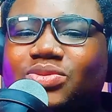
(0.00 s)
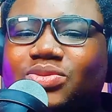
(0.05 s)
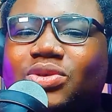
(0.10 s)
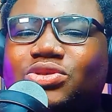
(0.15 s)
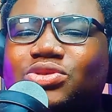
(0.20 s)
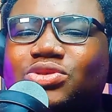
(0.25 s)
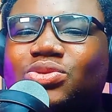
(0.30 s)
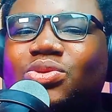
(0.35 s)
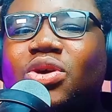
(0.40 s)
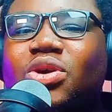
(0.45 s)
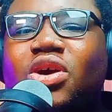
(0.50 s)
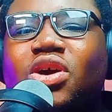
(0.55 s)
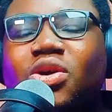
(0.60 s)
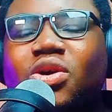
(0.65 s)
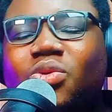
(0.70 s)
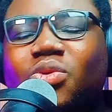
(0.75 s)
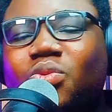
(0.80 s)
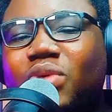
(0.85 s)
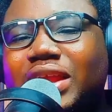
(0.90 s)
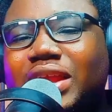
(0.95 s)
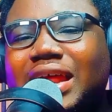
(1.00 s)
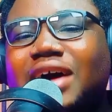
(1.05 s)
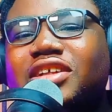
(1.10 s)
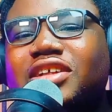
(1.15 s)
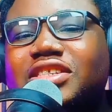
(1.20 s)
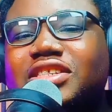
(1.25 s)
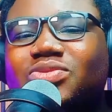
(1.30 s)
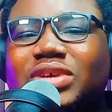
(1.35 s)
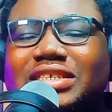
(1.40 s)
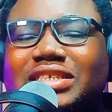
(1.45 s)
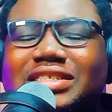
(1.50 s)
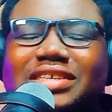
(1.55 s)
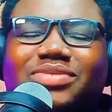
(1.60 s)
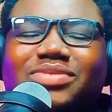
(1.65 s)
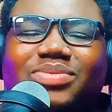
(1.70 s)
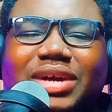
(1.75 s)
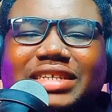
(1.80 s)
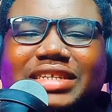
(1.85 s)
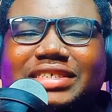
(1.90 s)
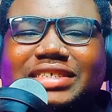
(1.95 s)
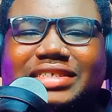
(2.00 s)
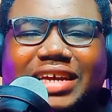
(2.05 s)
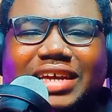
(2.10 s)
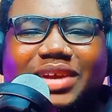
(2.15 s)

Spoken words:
So without wasting much time,